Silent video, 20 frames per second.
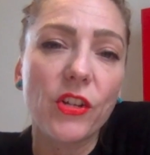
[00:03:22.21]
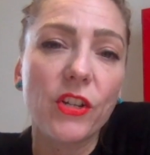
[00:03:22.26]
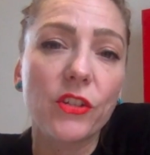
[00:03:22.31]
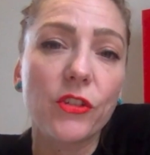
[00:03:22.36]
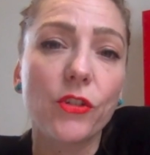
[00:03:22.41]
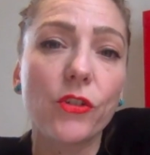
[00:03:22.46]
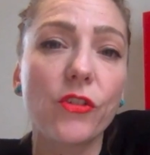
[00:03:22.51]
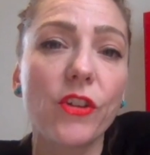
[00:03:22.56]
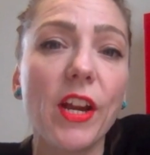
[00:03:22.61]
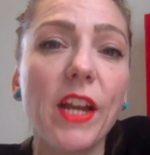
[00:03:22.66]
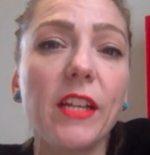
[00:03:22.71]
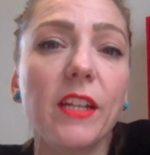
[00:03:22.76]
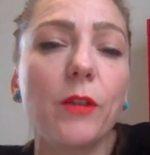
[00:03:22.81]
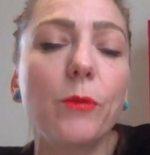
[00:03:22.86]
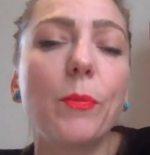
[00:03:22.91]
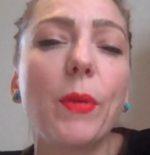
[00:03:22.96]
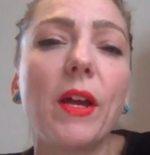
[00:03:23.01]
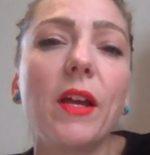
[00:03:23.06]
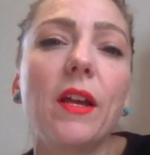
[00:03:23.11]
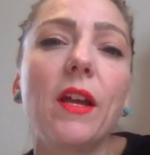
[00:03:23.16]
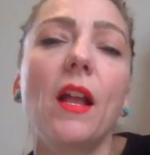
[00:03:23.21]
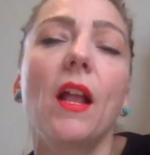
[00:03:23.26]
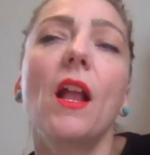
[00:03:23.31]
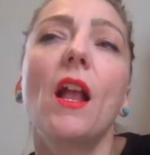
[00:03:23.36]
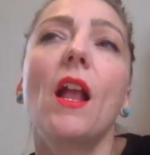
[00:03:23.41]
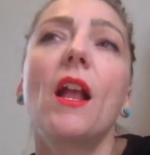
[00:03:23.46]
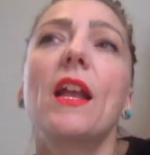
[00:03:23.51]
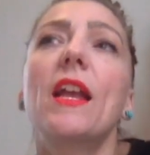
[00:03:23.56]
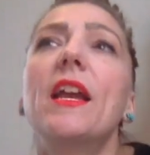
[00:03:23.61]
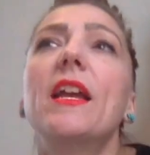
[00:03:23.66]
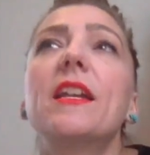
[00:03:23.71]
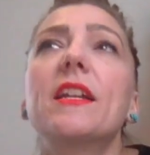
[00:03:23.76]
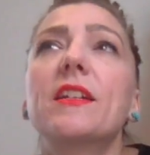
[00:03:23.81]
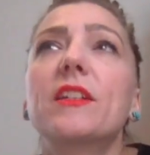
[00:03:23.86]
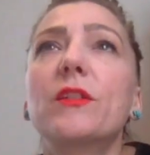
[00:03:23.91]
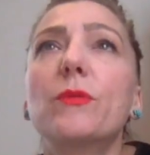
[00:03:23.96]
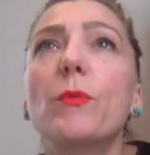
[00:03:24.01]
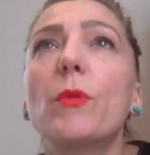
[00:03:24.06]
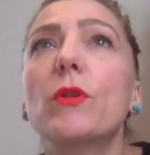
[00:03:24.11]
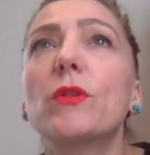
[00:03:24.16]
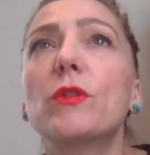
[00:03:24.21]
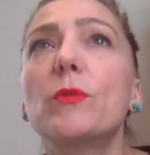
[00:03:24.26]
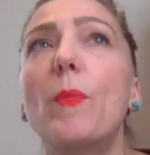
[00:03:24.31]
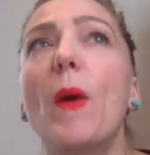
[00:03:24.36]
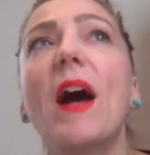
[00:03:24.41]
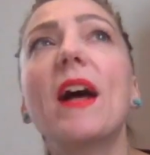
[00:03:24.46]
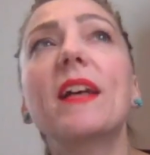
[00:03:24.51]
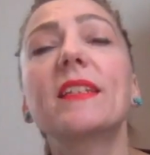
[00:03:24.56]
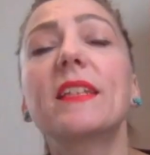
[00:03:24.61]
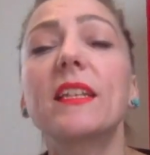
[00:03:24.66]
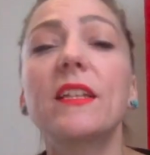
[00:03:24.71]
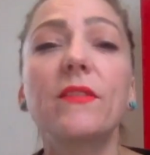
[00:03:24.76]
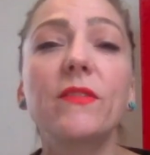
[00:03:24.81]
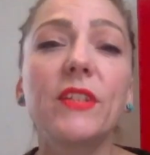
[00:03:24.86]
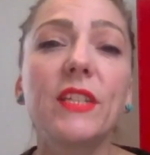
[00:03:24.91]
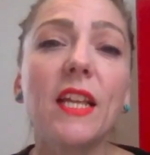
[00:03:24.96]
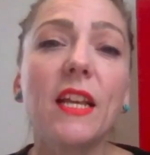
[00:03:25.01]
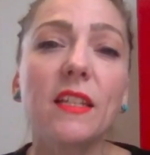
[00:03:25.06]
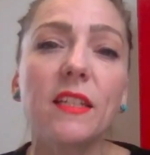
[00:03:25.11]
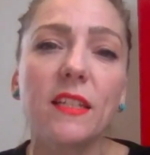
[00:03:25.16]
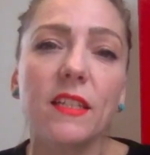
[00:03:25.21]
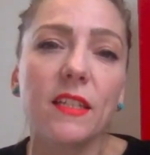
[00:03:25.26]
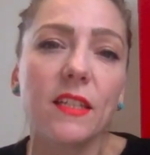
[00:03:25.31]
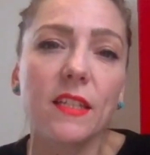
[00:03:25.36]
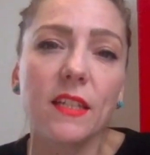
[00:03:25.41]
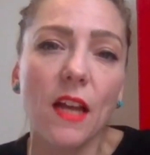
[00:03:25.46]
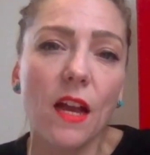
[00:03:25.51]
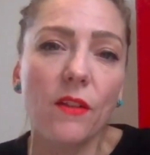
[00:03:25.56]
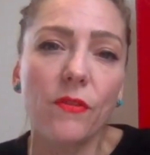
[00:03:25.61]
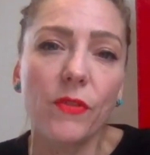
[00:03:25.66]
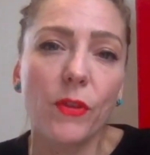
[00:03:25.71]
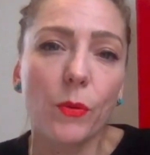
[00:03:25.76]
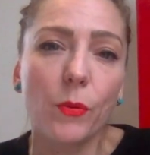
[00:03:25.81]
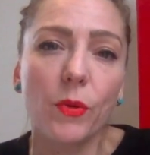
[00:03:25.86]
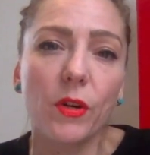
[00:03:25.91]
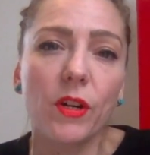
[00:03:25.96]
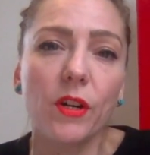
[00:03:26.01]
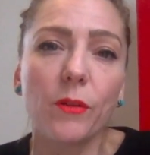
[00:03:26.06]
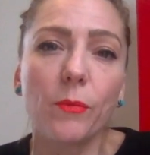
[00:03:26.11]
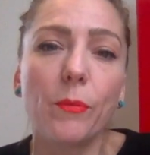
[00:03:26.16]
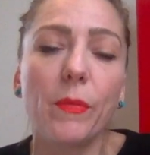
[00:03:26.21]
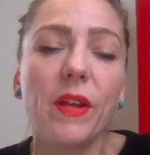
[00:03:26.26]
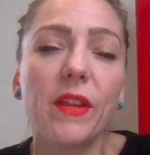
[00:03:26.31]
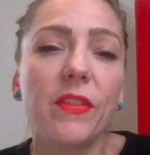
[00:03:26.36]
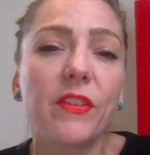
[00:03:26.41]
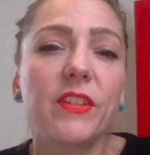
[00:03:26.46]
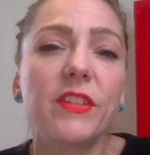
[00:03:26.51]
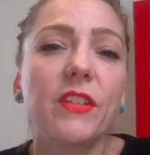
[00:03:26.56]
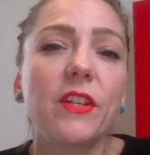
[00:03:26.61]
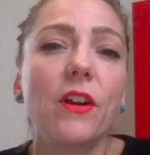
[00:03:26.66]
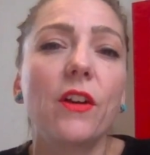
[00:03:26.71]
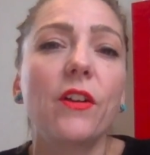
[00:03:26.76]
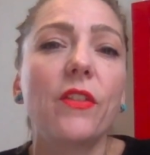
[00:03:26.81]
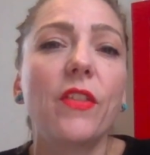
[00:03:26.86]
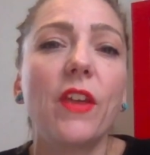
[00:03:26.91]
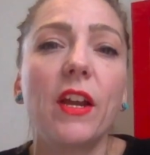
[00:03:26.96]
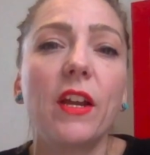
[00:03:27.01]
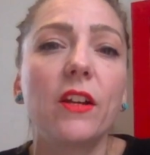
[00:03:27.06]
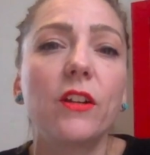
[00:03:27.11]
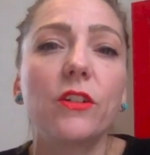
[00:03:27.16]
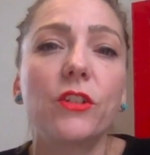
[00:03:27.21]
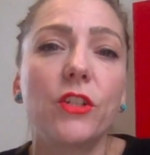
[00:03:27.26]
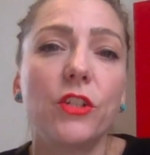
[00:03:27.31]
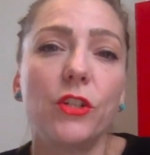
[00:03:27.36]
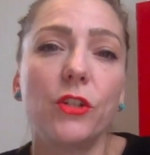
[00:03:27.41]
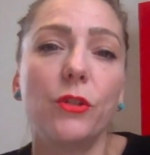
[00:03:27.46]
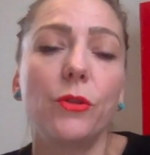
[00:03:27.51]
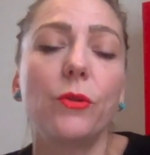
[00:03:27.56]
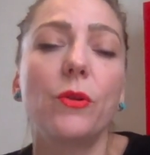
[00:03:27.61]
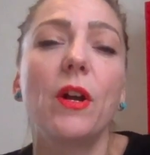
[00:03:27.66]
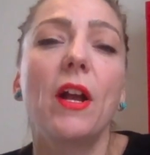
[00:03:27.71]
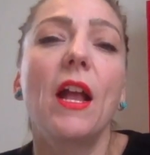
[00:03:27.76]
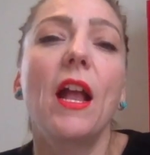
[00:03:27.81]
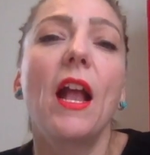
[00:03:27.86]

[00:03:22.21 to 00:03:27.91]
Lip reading: It's created, but in its most positive sense of the word, myths are there to